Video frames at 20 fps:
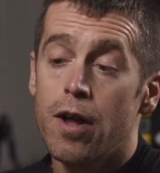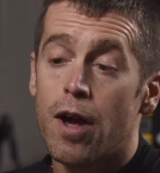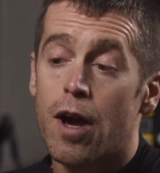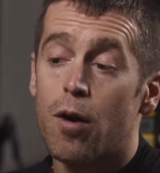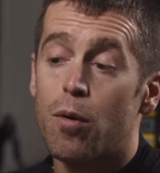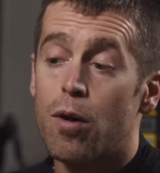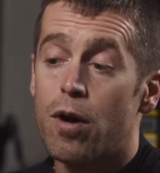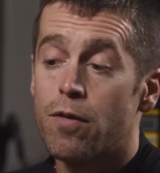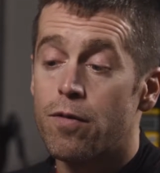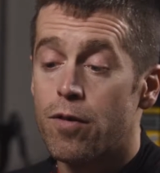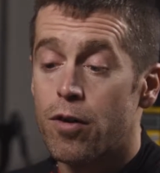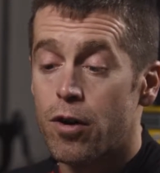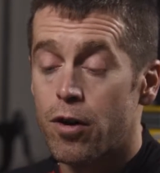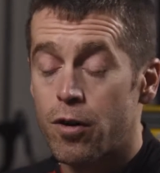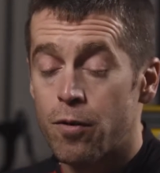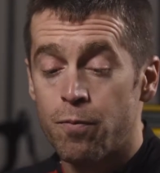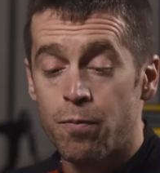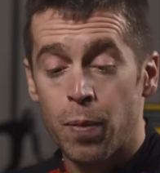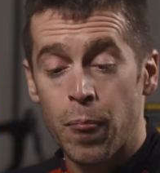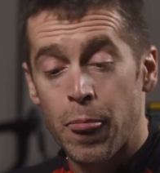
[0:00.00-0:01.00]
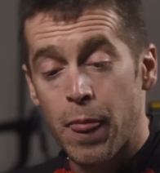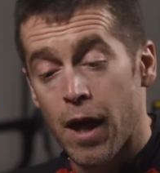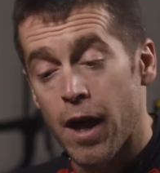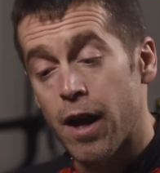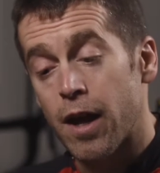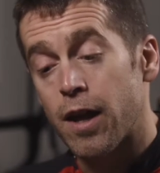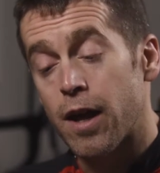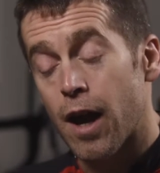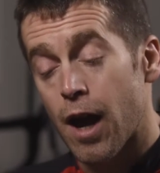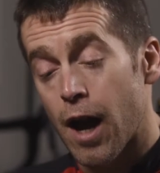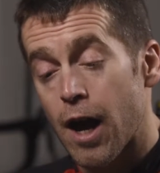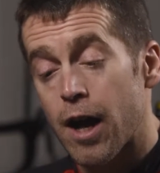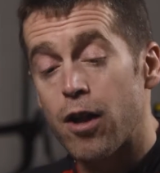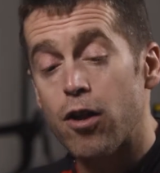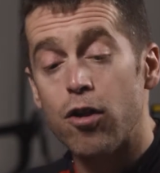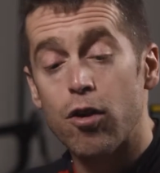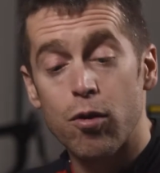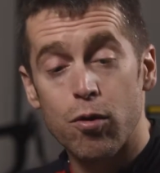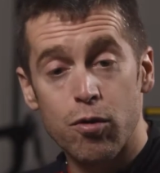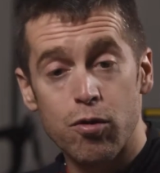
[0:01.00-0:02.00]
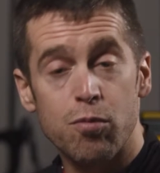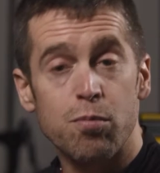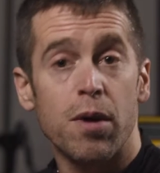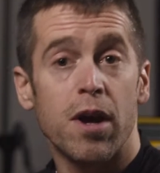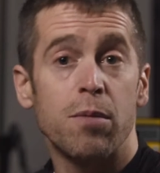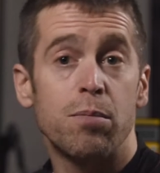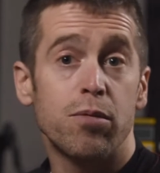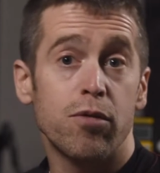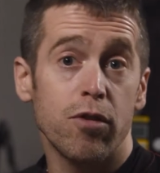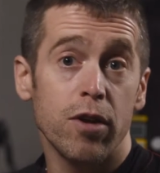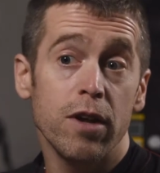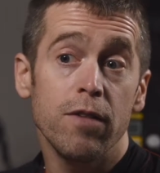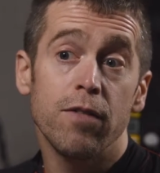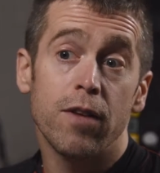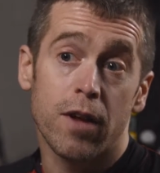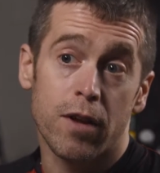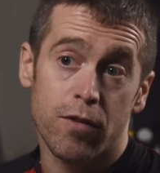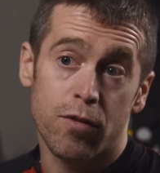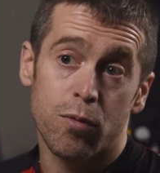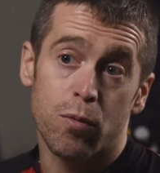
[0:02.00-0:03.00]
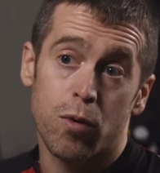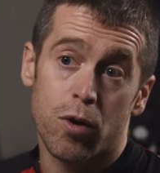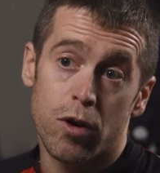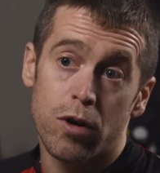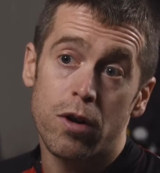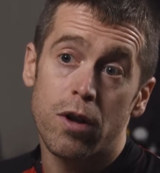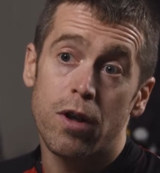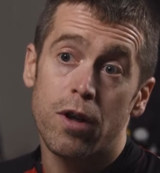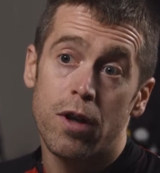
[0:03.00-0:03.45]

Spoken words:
However, I use my previous work.